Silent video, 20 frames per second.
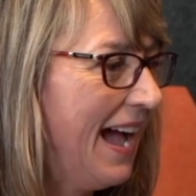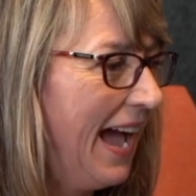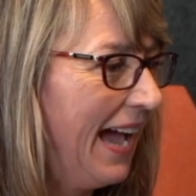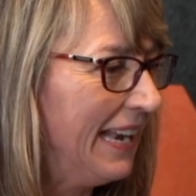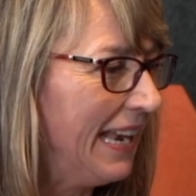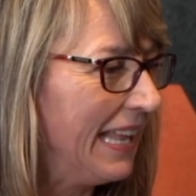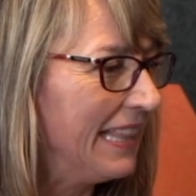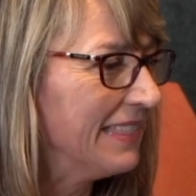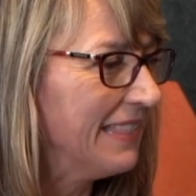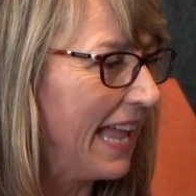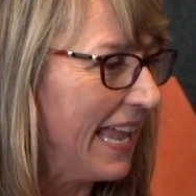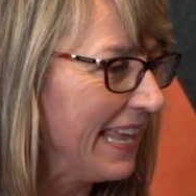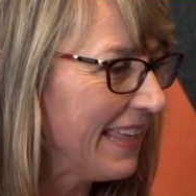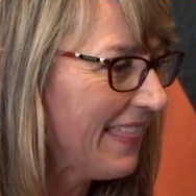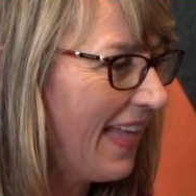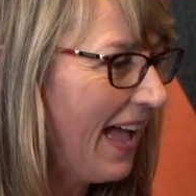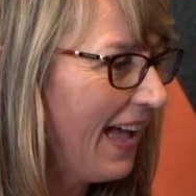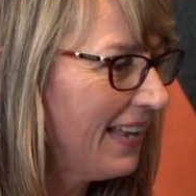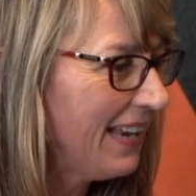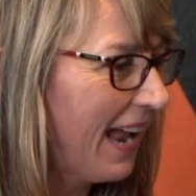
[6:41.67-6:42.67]
and I like
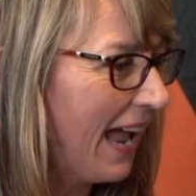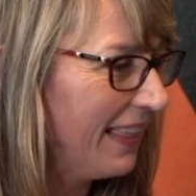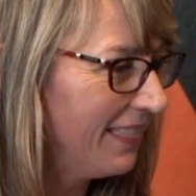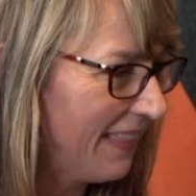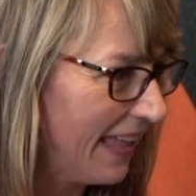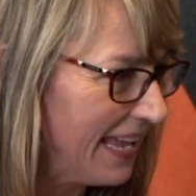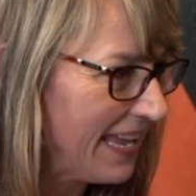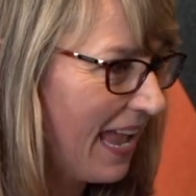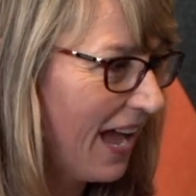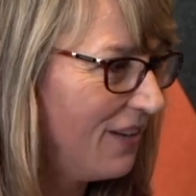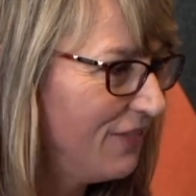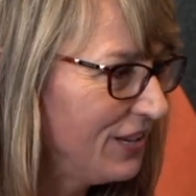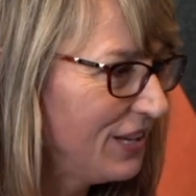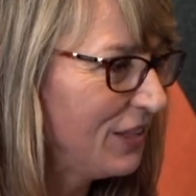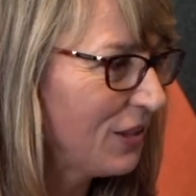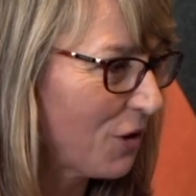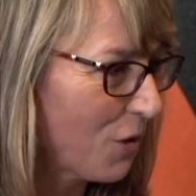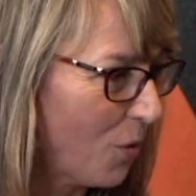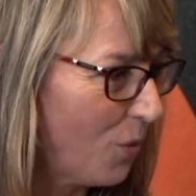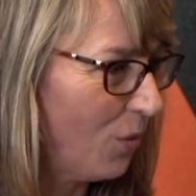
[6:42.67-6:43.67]
that. I like having
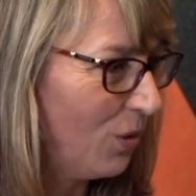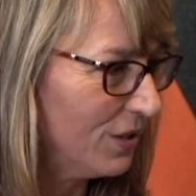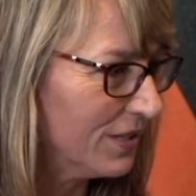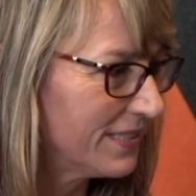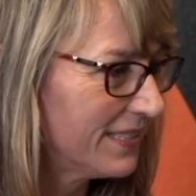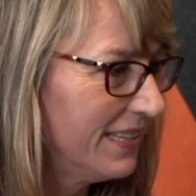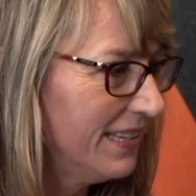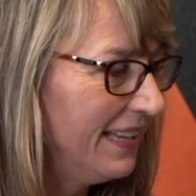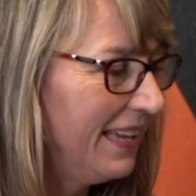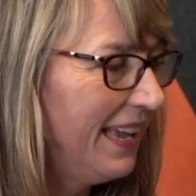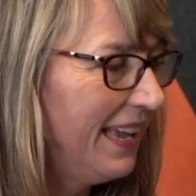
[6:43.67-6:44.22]
the goals,